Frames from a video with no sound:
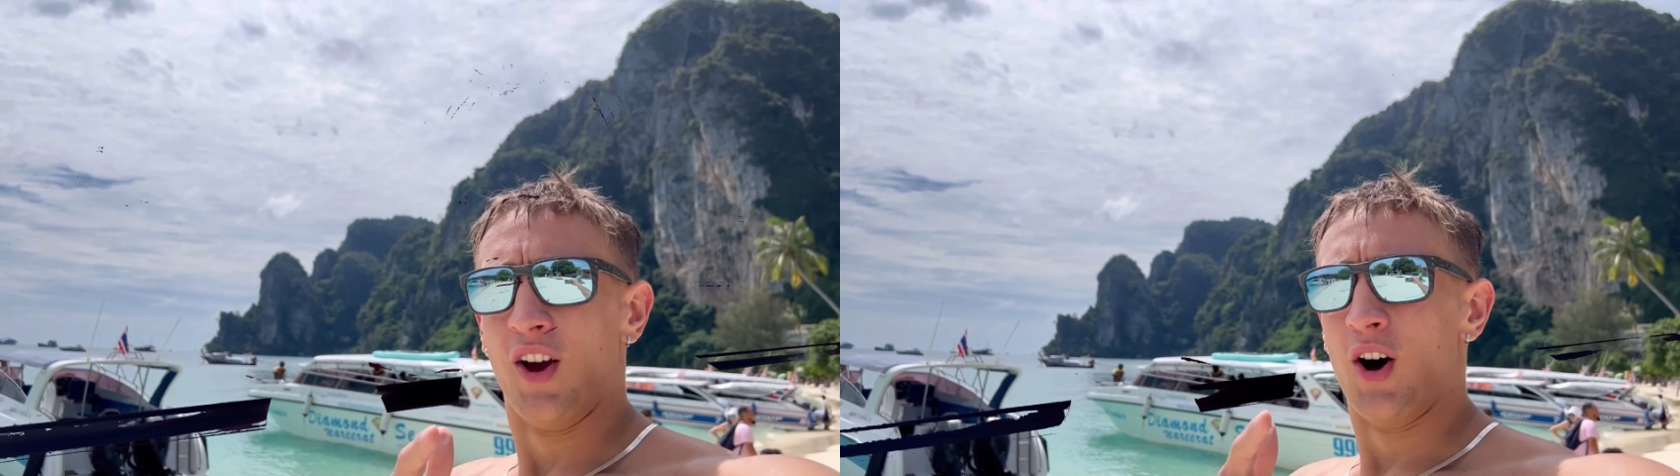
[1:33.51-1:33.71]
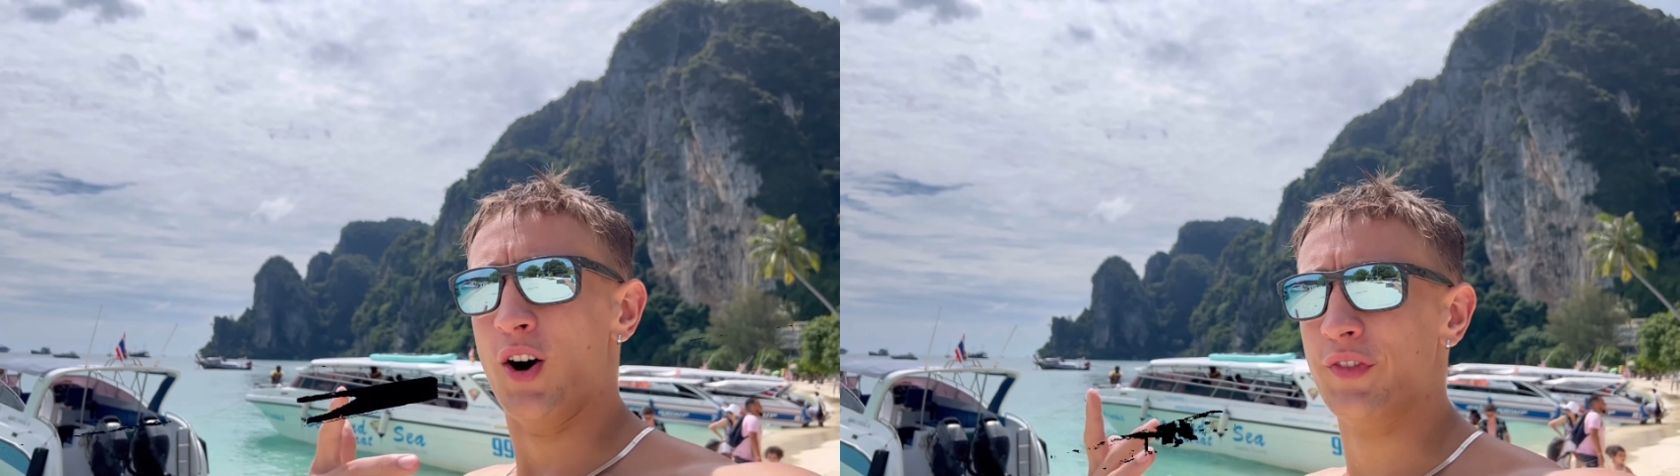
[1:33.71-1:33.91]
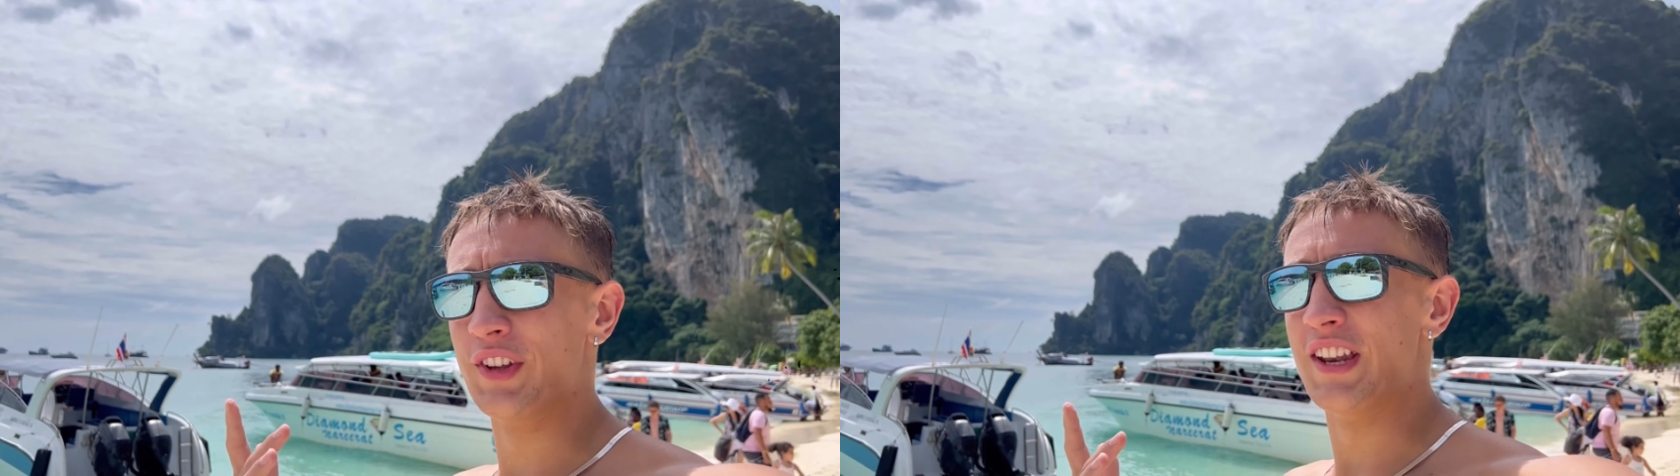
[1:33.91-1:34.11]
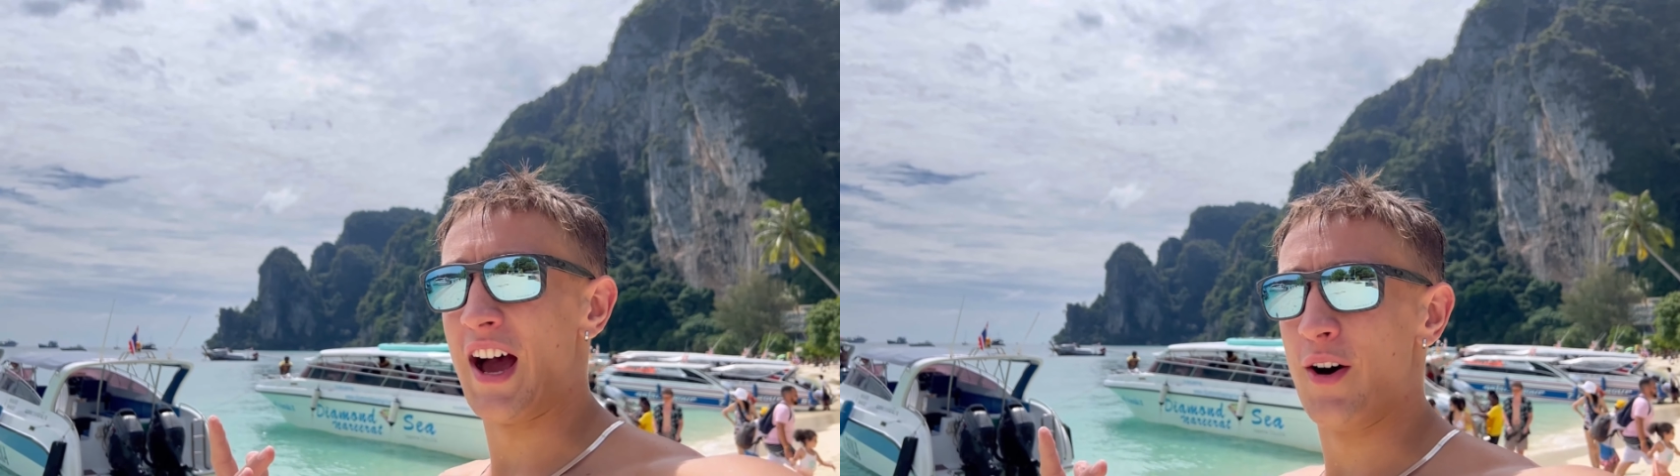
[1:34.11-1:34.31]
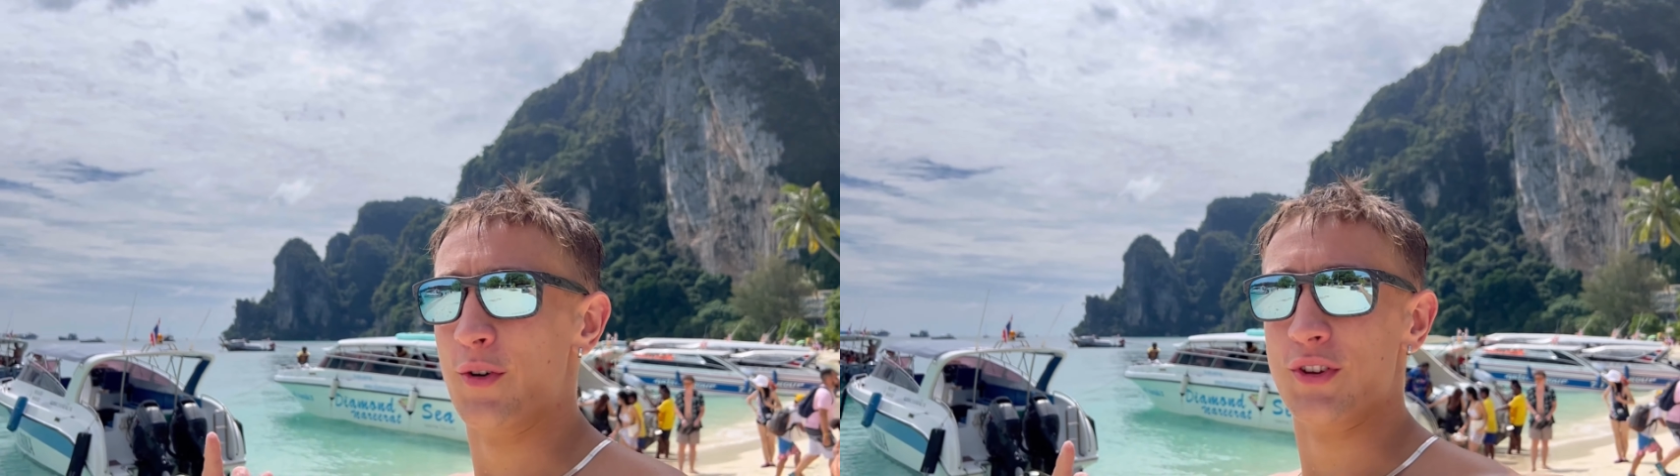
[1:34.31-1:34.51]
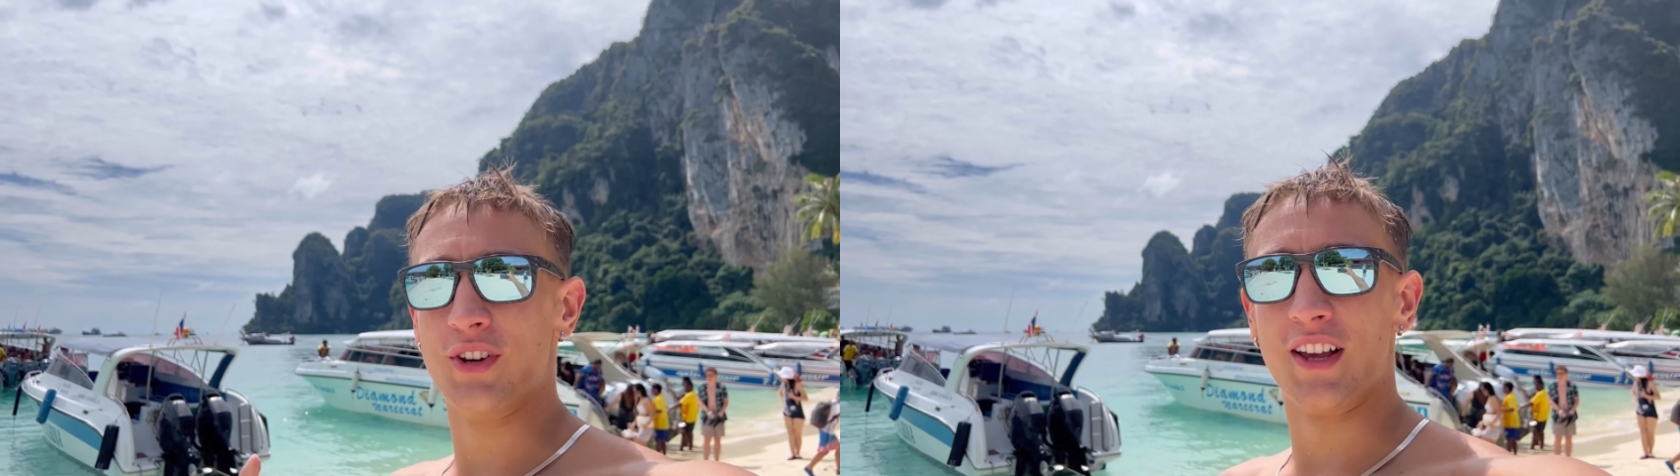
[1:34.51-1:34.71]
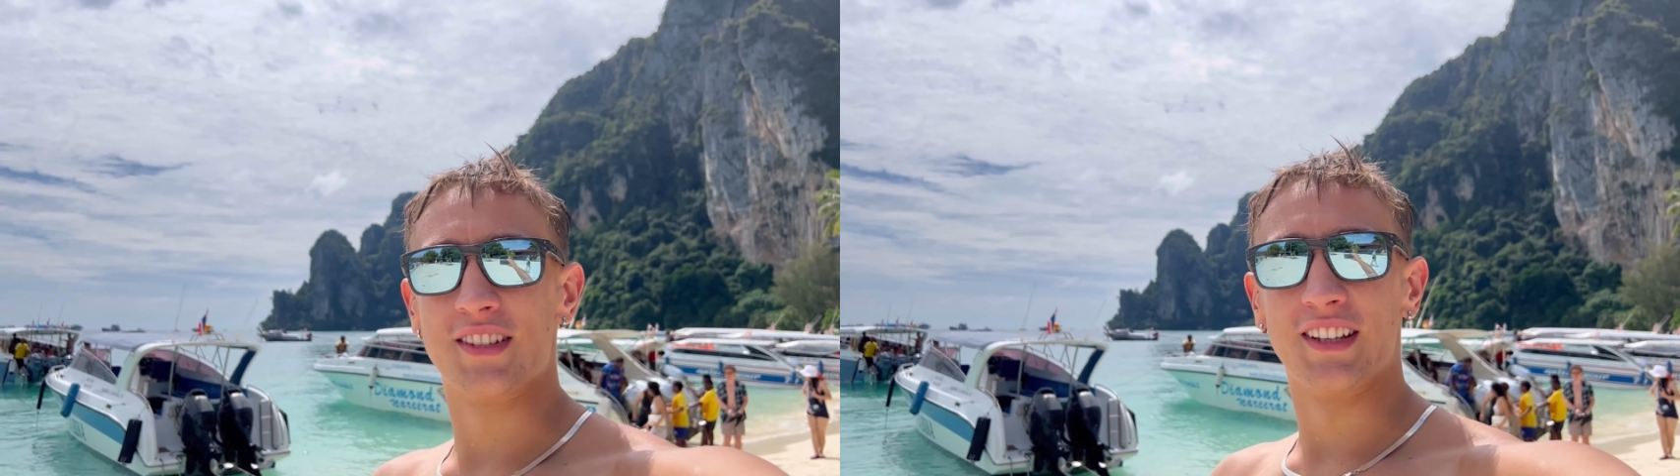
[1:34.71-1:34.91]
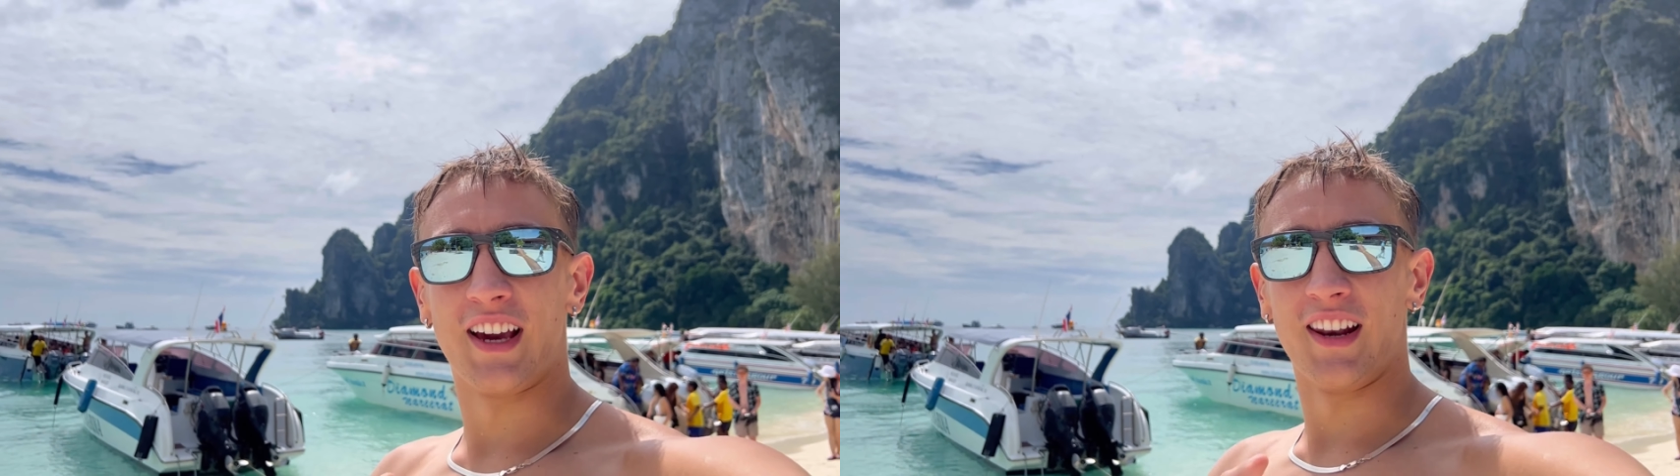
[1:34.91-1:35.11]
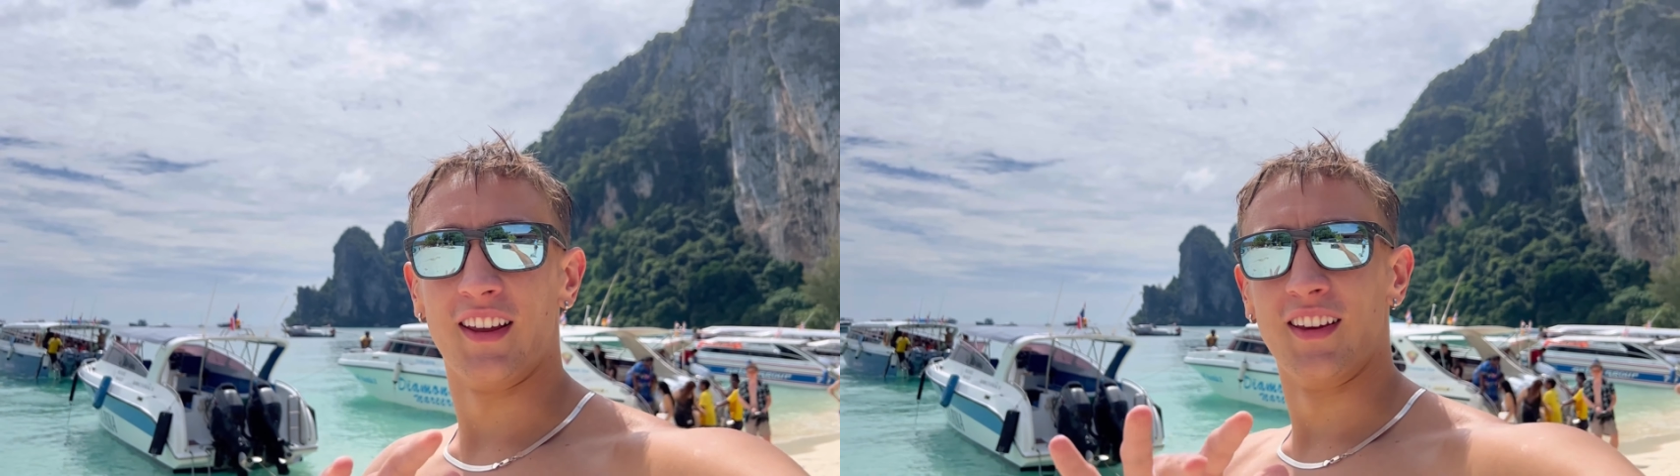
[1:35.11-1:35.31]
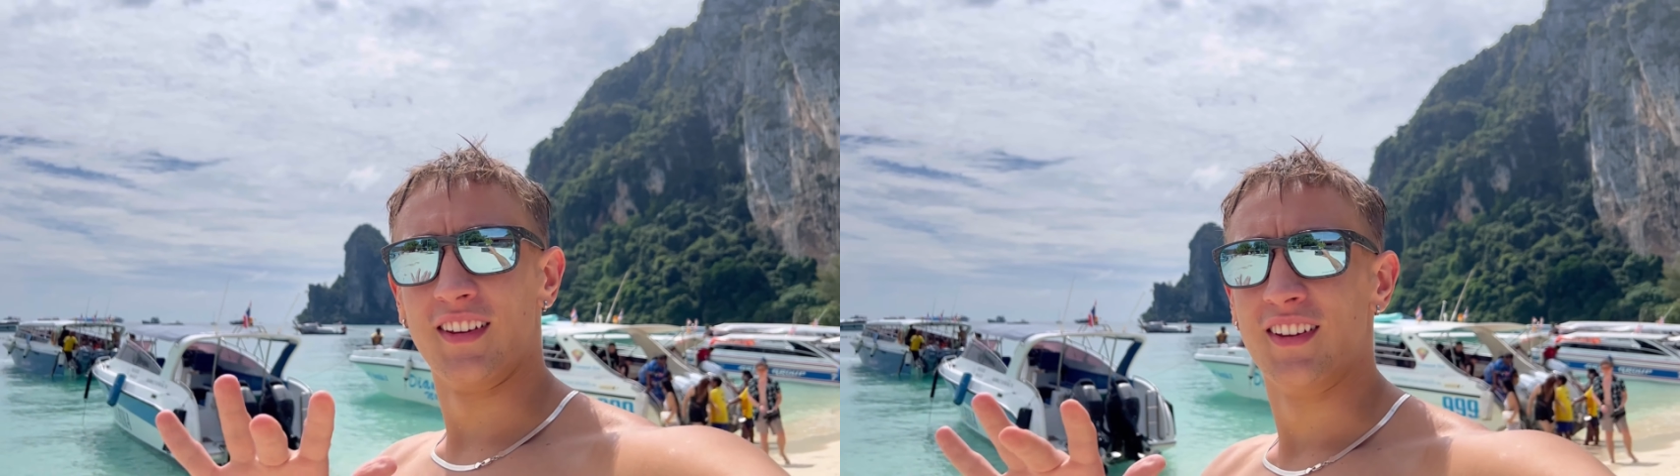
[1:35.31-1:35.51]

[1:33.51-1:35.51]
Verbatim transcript: Hopefully now you guys can kind of